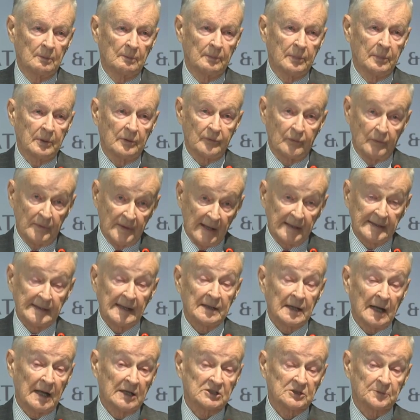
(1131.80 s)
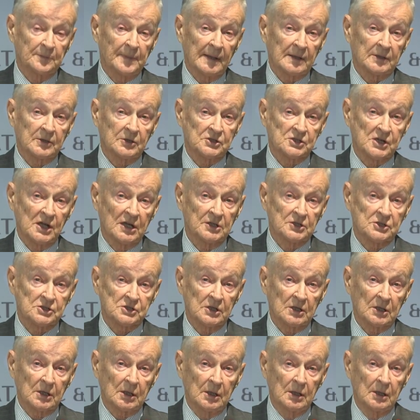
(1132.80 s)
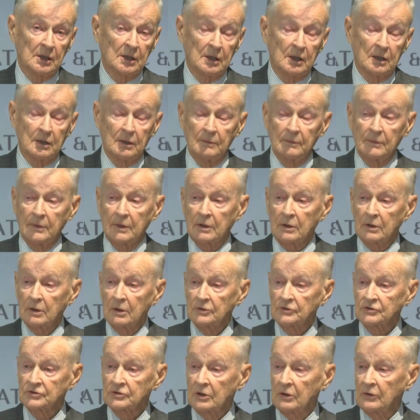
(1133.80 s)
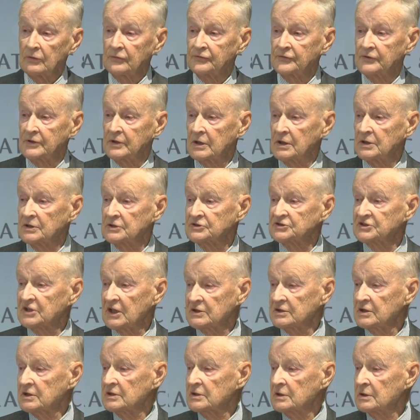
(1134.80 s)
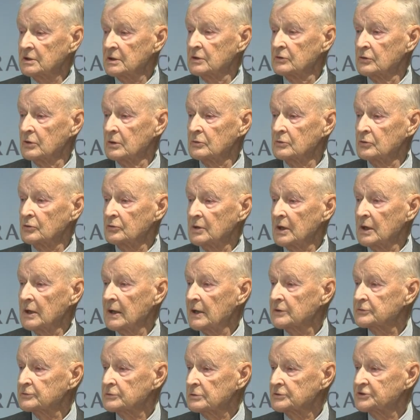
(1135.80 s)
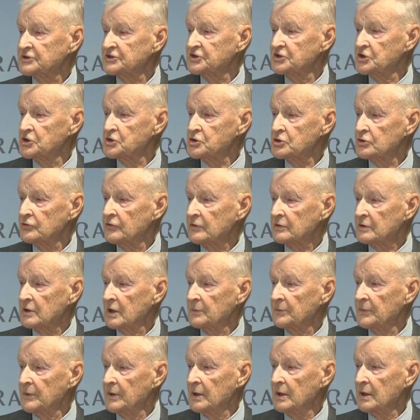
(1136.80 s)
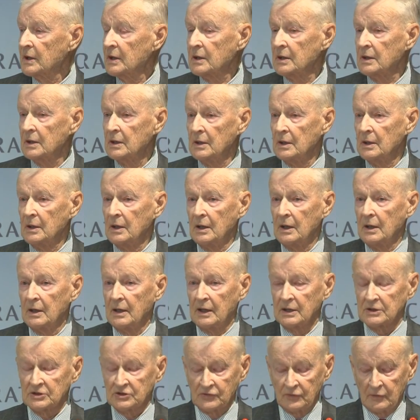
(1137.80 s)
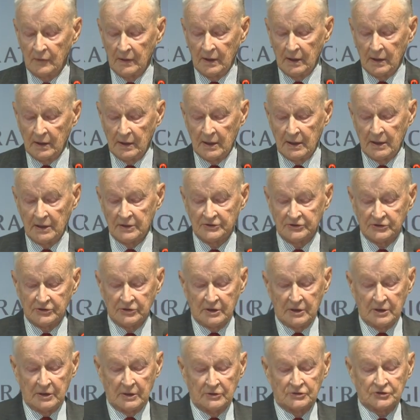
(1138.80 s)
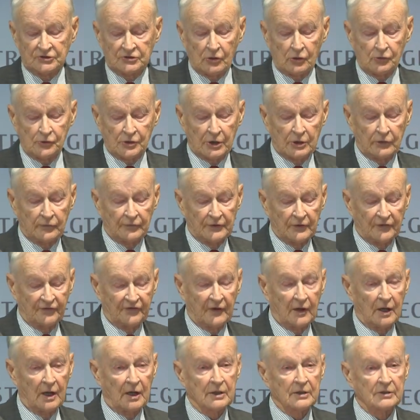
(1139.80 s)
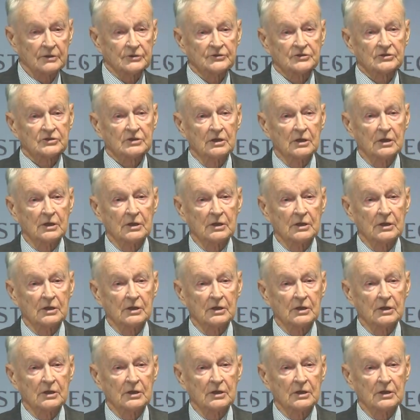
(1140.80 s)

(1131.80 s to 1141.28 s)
but with that aspect changing because of the sudden unilateral seizure of Crimea, as well as the stoking of the fires